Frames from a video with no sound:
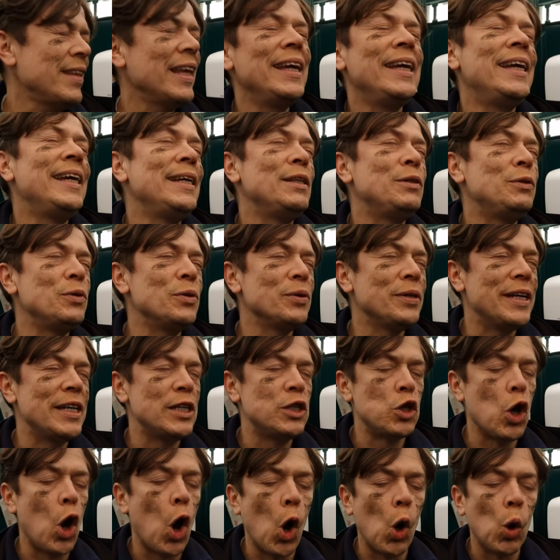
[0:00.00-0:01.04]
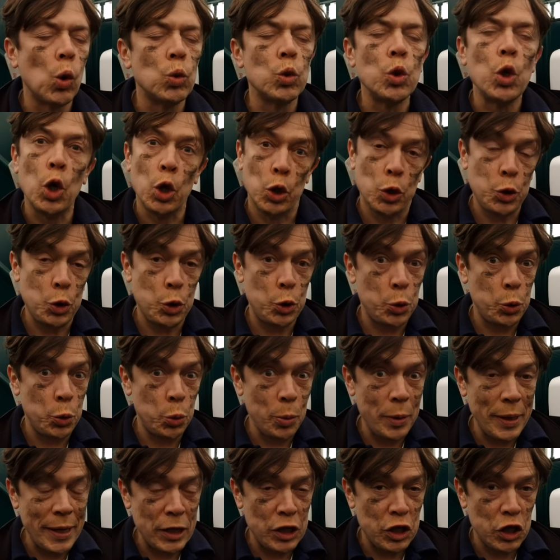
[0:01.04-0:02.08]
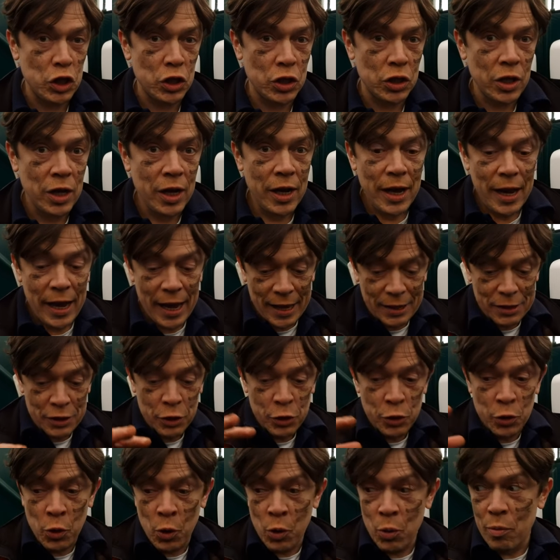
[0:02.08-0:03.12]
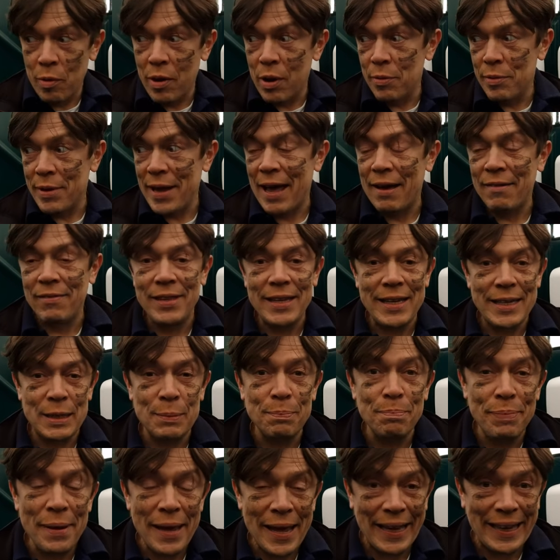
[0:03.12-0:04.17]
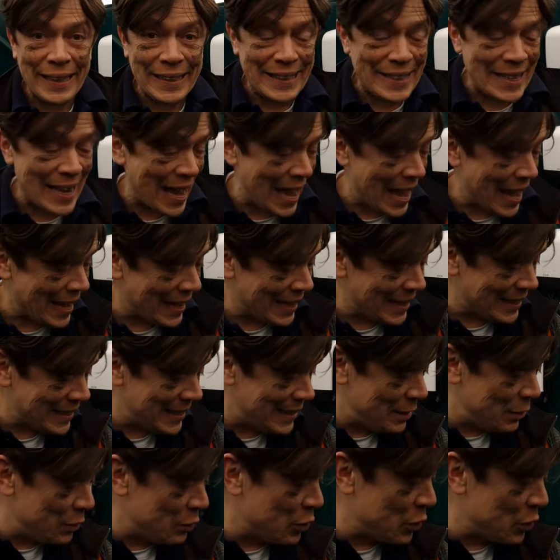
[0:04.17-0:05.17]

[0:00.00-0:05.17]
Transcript: he took his own switch, and in Norway we have these big tanks, you